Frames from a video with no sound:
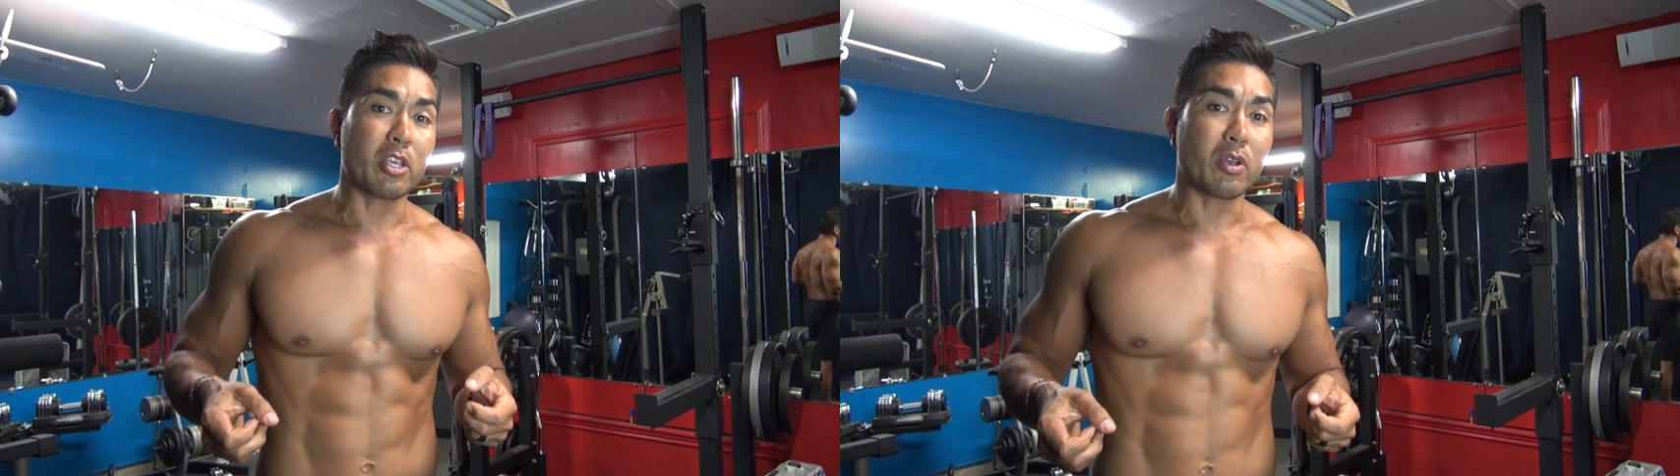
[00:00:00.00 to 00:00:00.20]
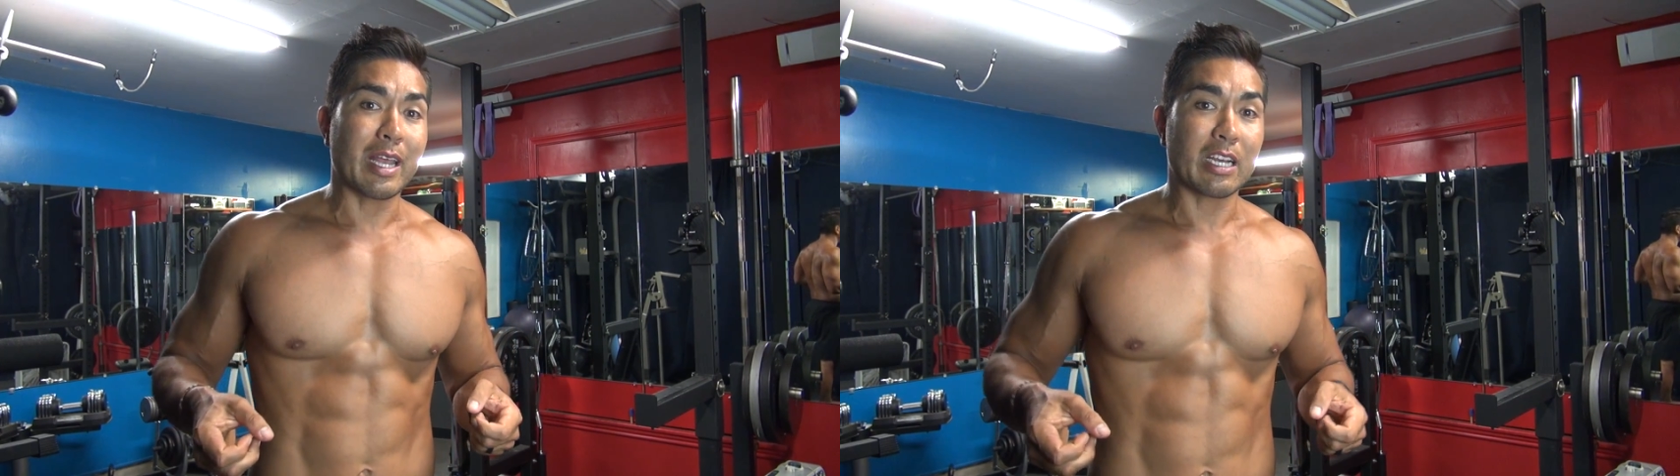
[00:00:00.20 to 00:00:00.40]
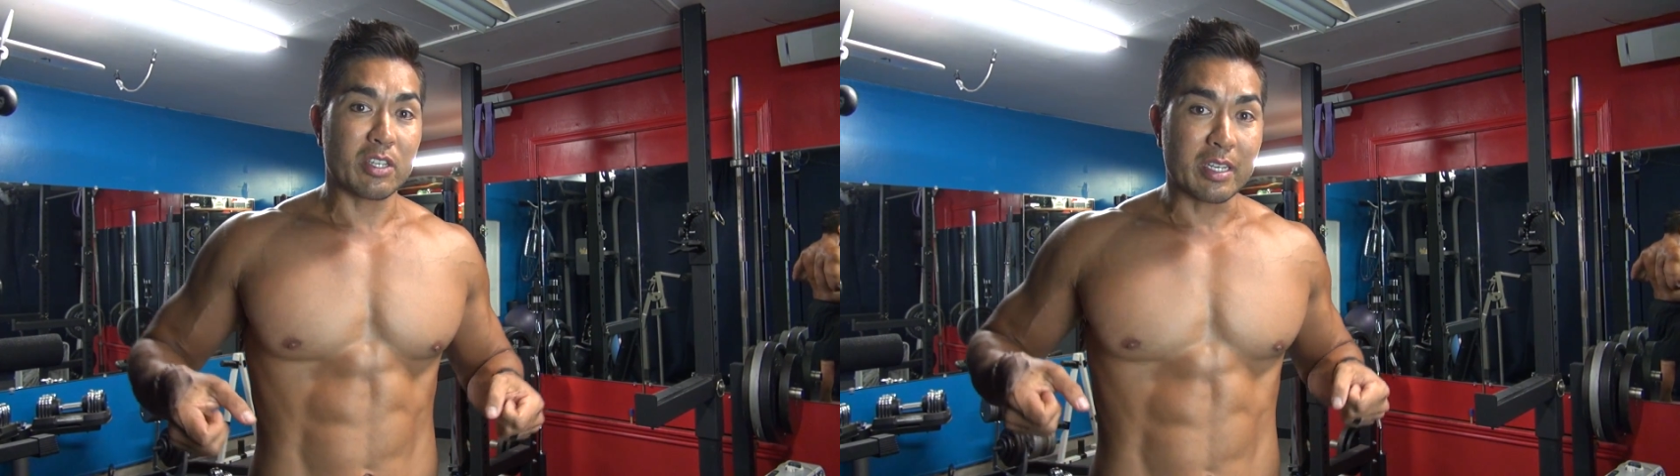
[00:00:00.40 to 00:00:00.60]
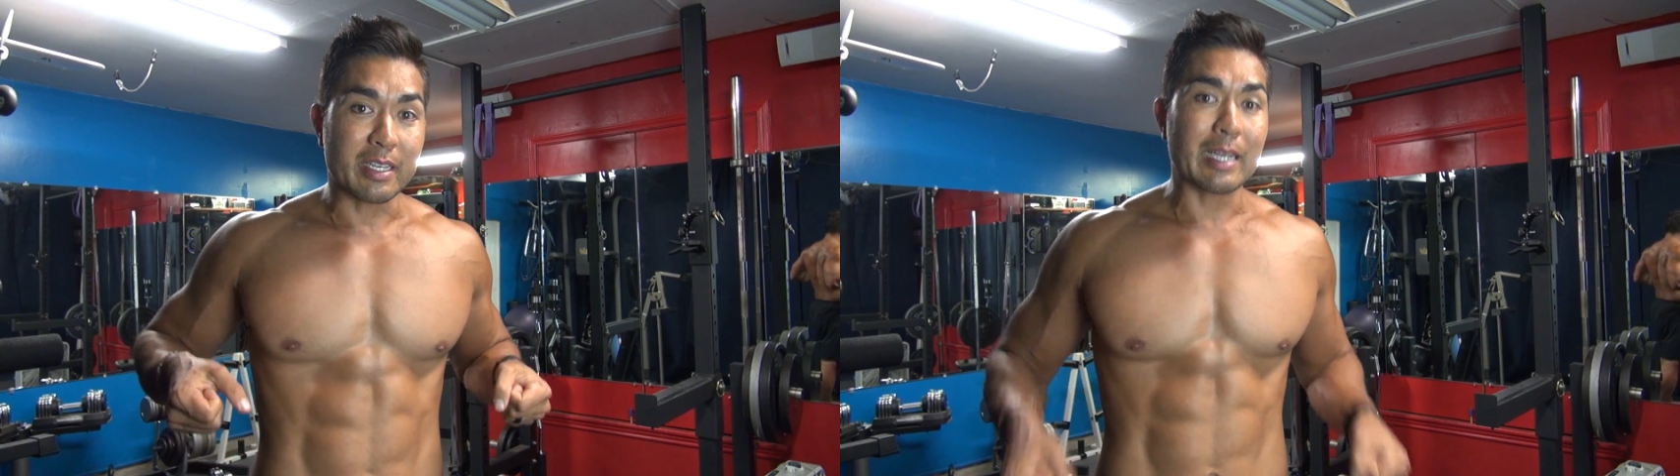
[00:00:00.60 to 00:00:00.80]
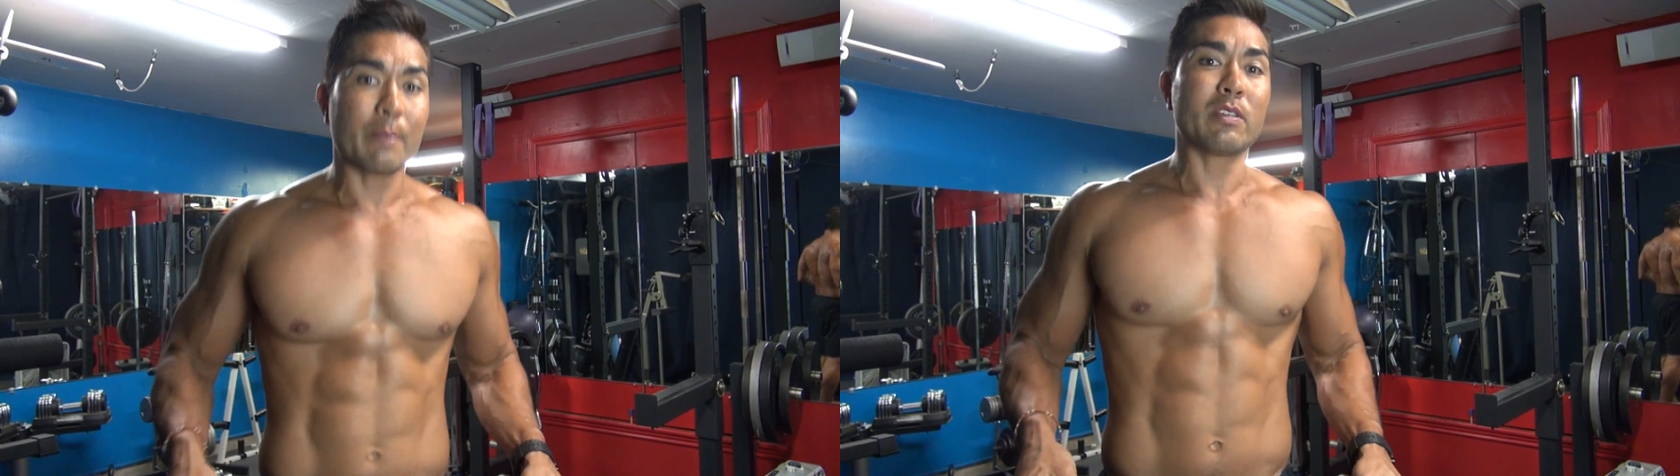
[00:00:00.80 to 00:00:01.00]
you can actually
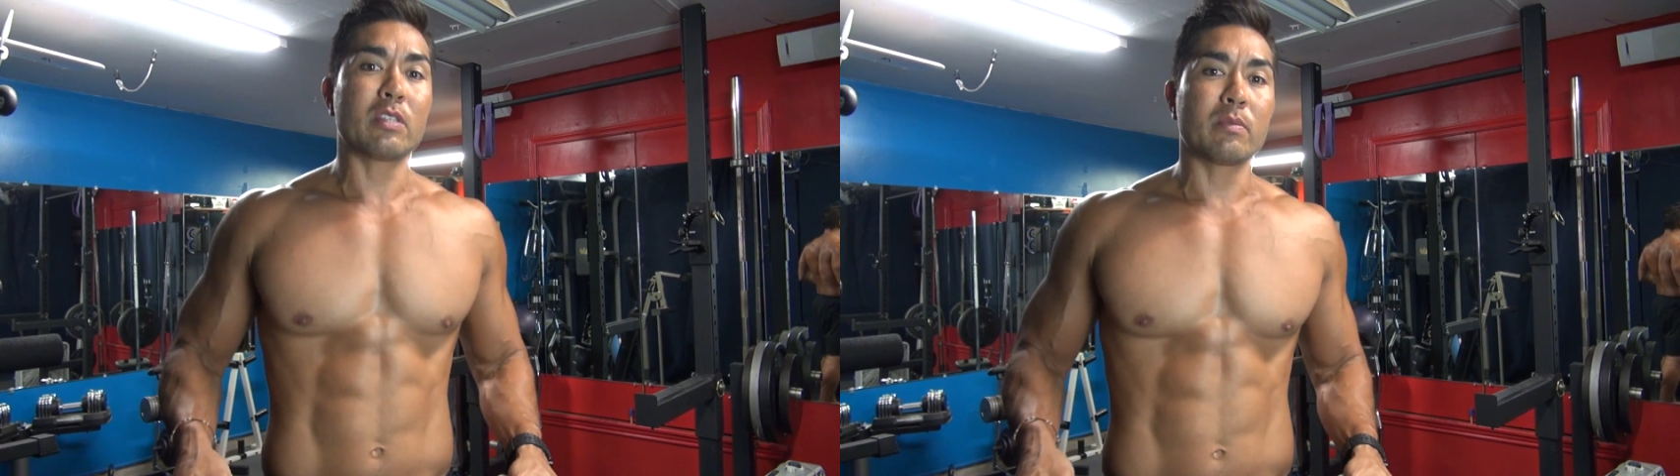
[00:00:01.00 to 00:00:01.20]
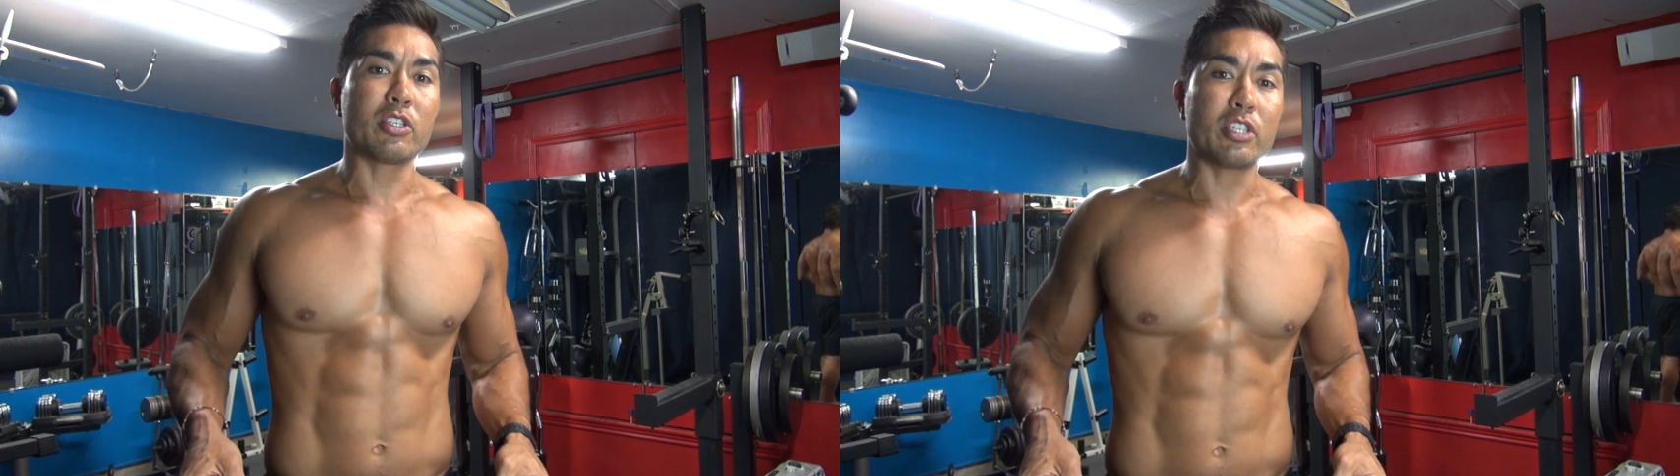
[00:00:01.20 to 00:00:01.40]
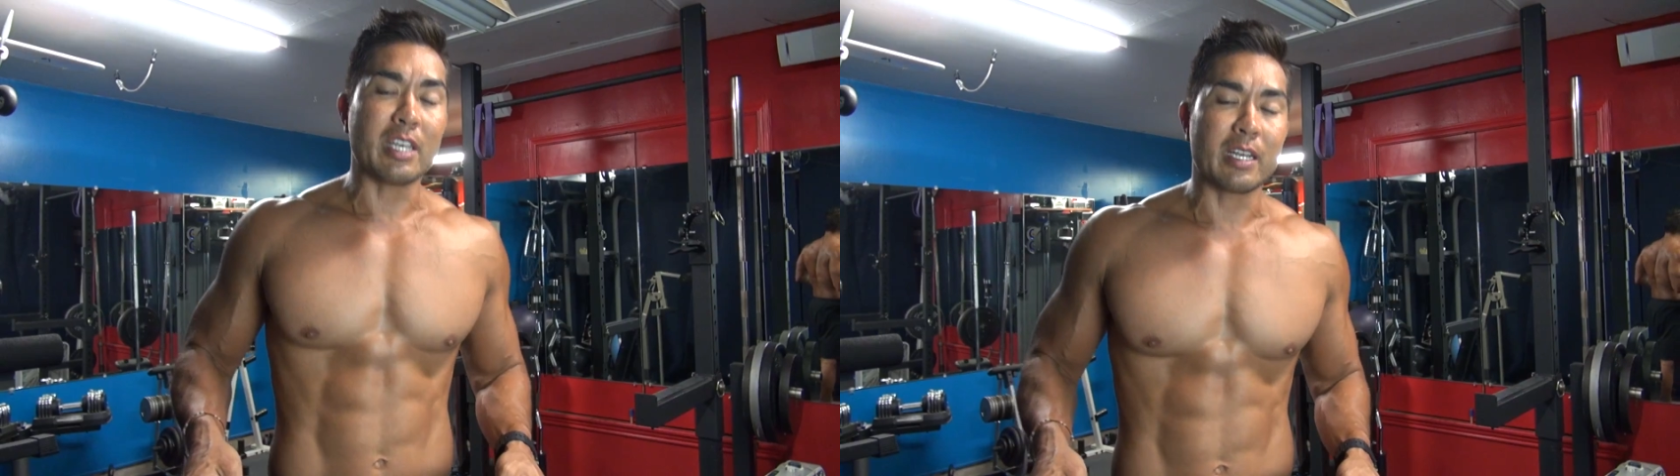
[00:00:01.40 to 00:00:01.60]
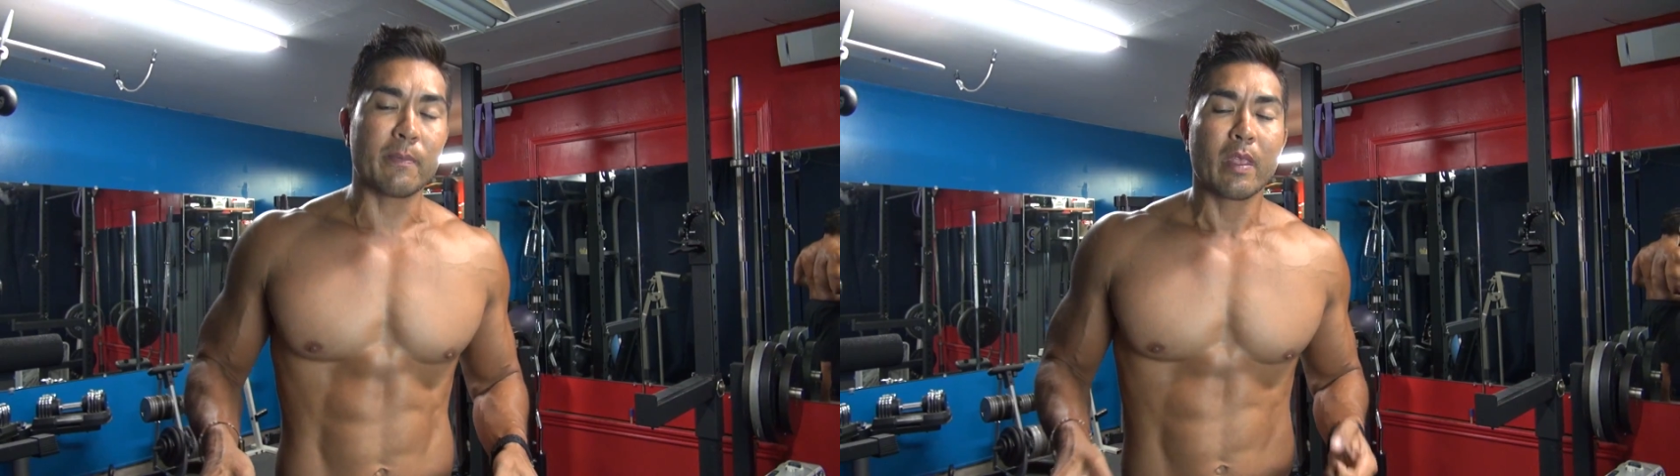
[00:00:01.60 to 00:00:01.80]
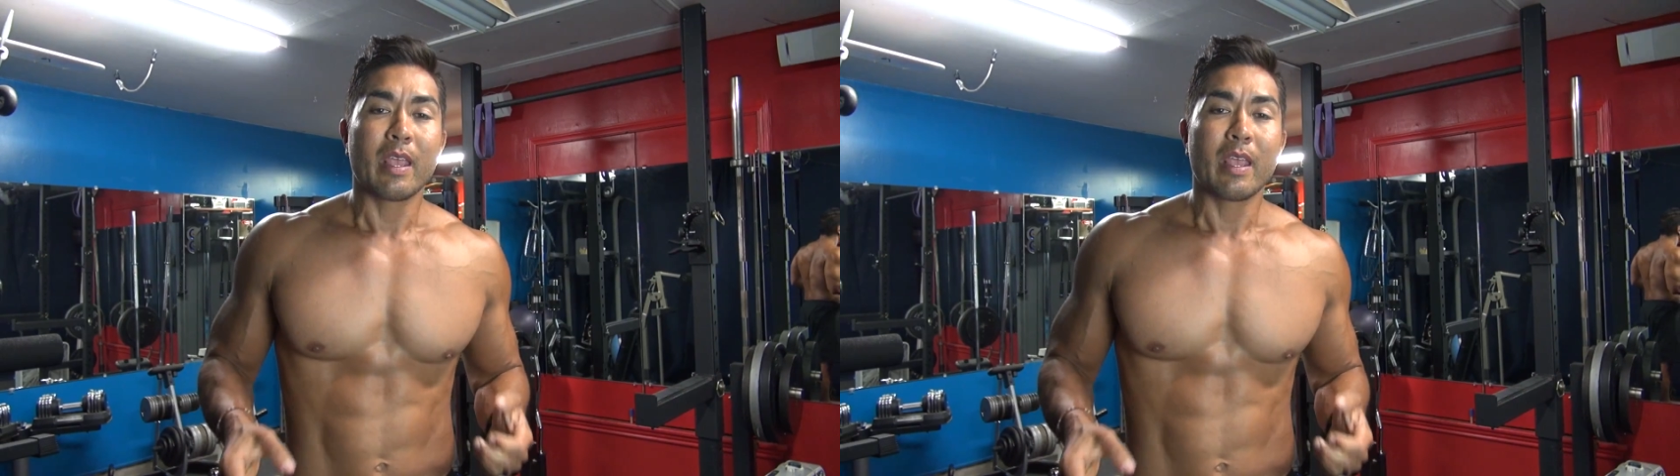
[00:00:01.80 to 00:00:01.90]
get up into the machine